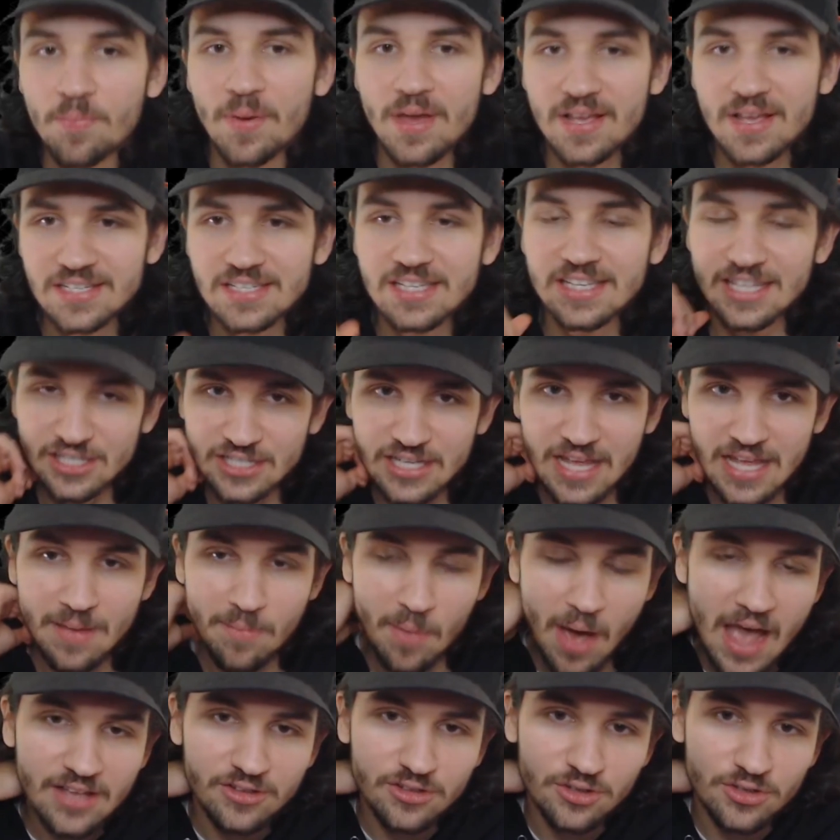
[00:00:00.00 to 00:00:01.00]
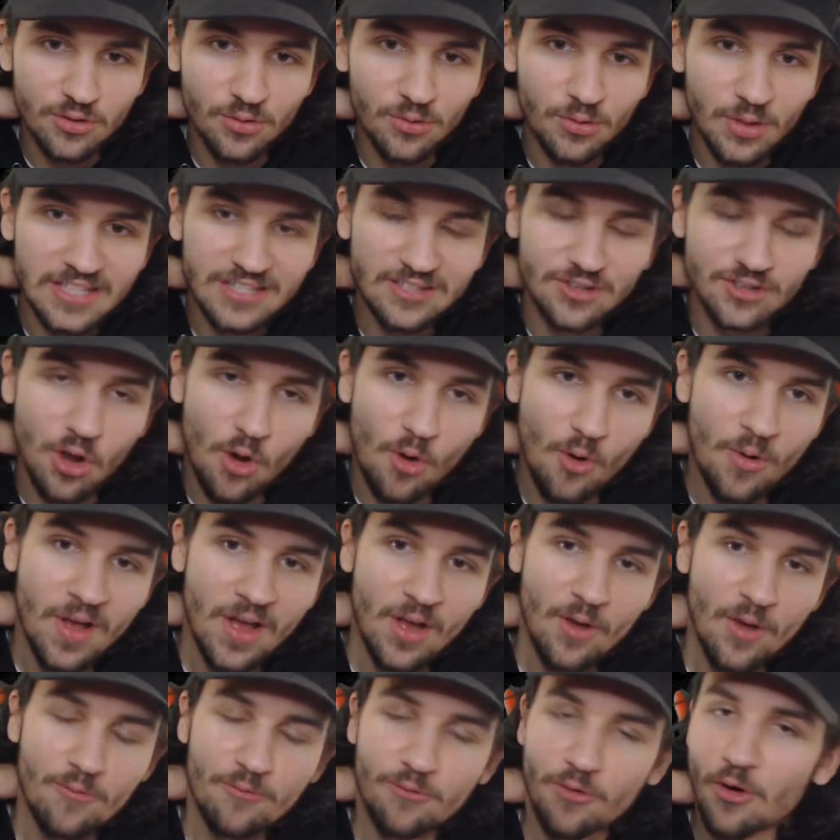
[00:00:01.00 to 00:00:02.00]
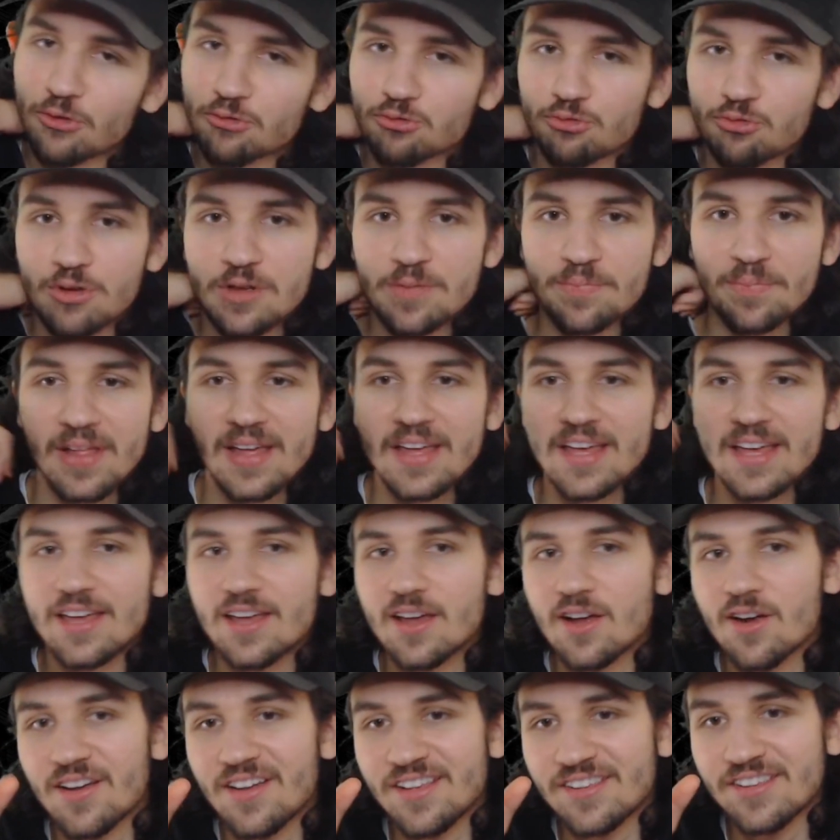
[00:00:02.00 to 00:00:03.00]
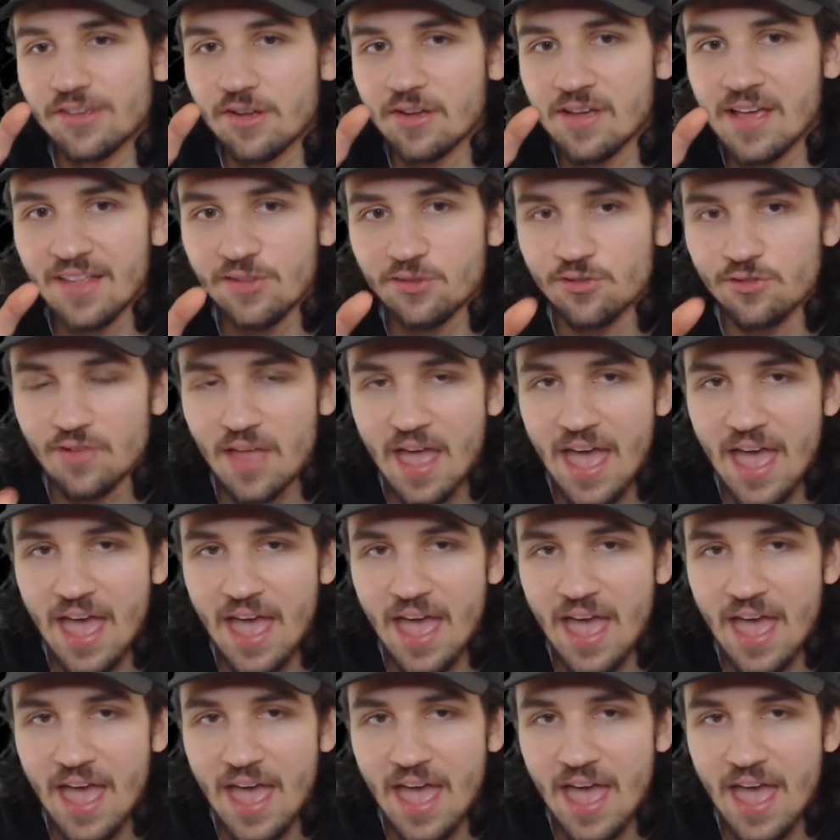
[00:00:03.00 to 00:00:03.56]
basically the same. All right, so let's go. First replay here is against